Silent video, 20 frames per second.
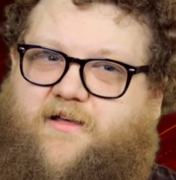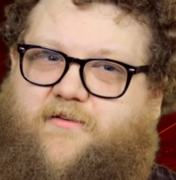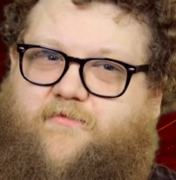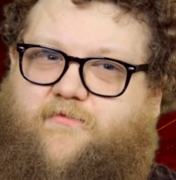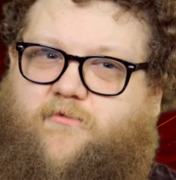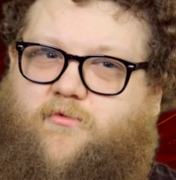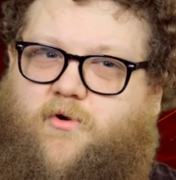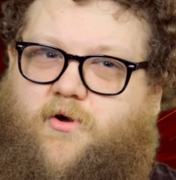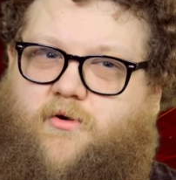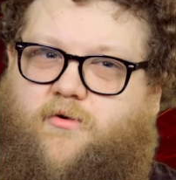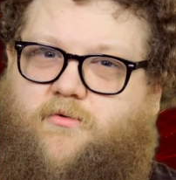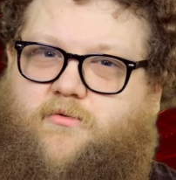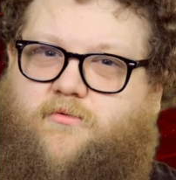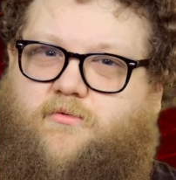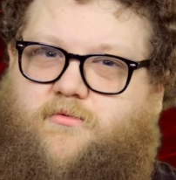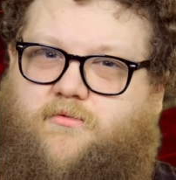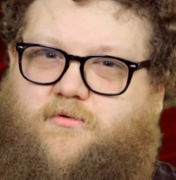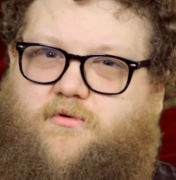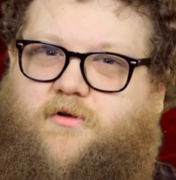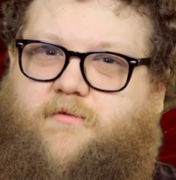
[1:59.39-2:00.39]
have
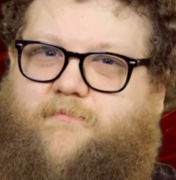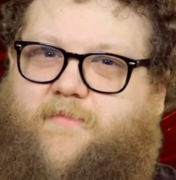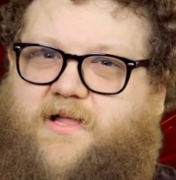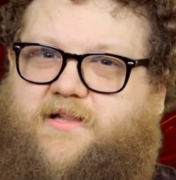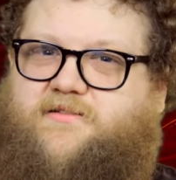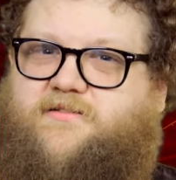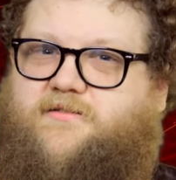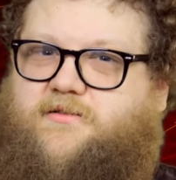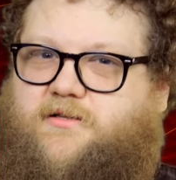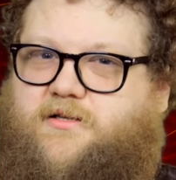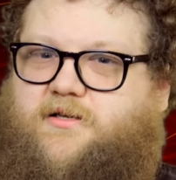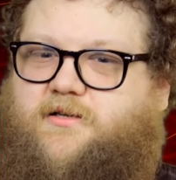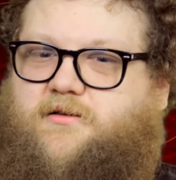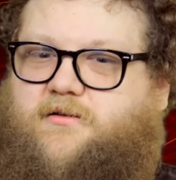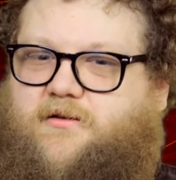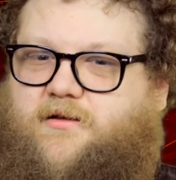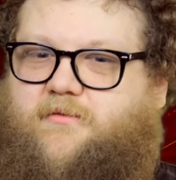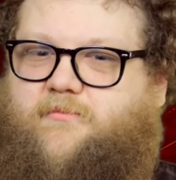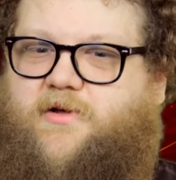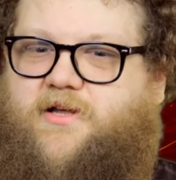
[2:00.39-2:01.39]
grown immensely
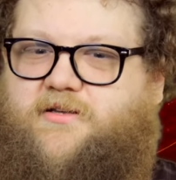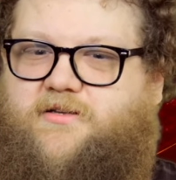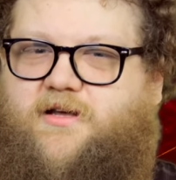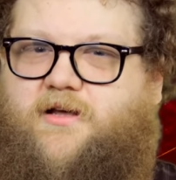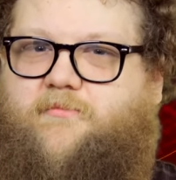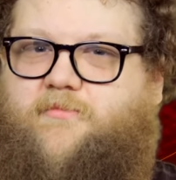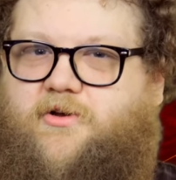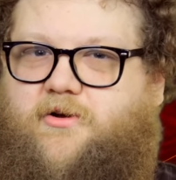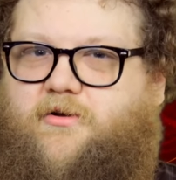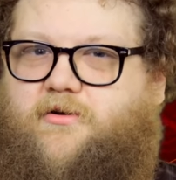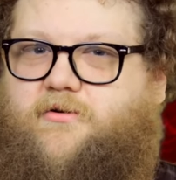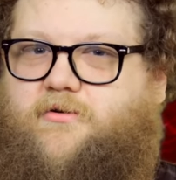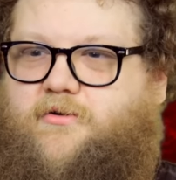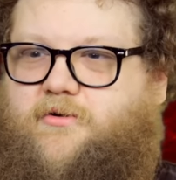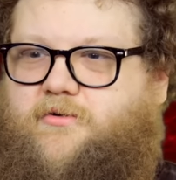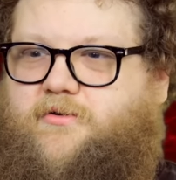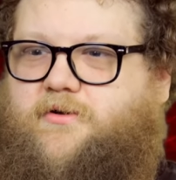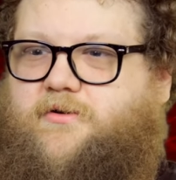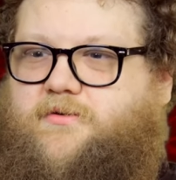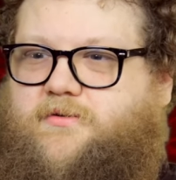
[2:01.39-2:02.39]
in my time here at
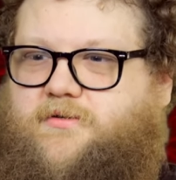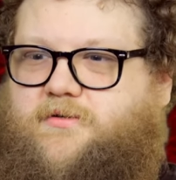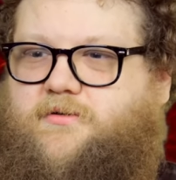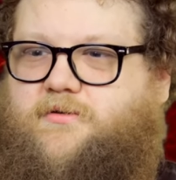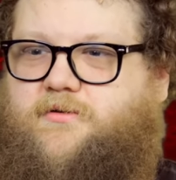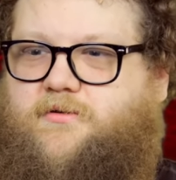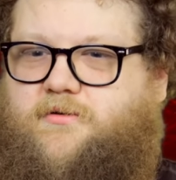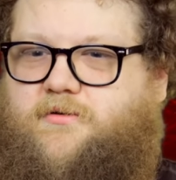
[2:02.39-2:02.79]
UnoDeuce